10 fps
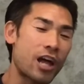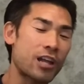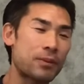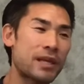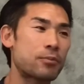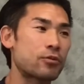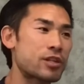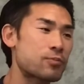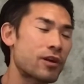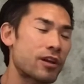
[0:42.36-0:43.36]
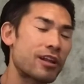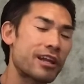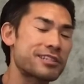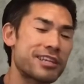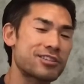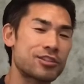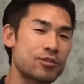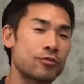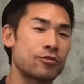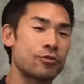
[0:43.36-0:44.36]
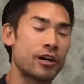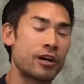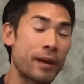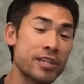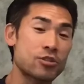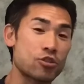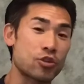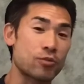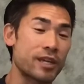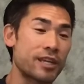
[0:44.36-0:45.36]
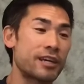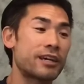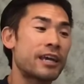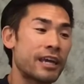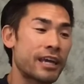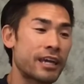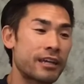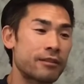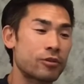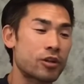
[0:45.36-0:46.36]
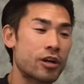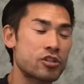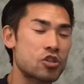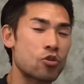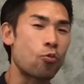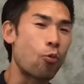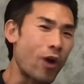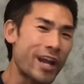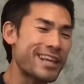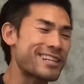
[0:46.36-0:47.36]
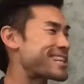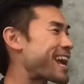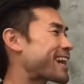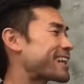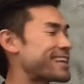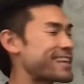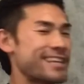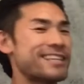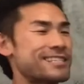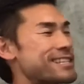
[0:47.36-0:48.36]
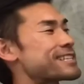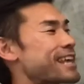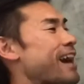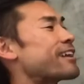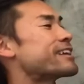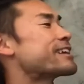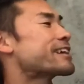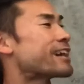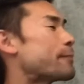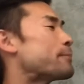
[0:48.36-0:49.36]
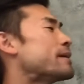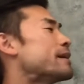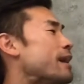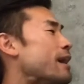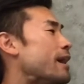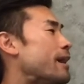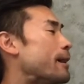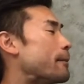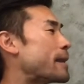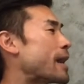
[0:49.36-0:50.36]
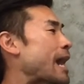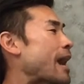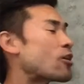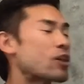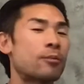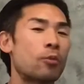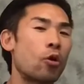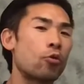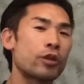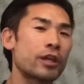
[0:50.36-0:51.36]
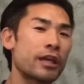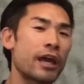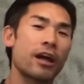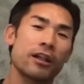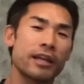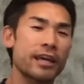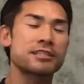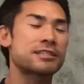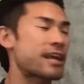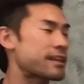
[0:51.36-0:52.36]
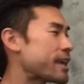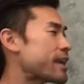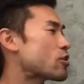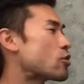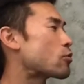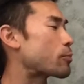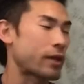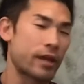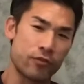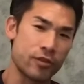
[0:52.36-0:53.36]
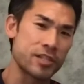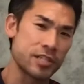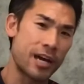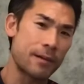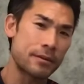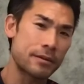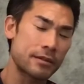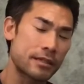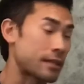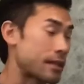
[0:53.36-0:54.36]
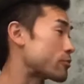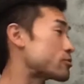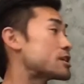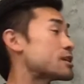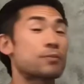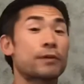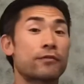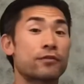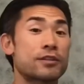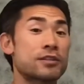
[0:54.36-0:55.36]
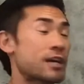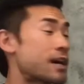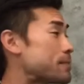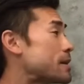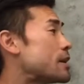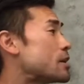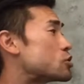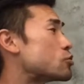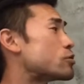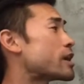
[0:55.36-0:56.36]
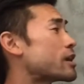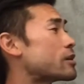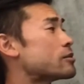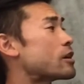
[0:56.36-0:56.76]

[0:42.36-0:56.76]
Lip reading: of people, this brought a lot of attention to my social media in regards to what exactly is this Cali Cup? And how come only LA and San Diego were playing for this cup? Can other teams play for this cup? Do they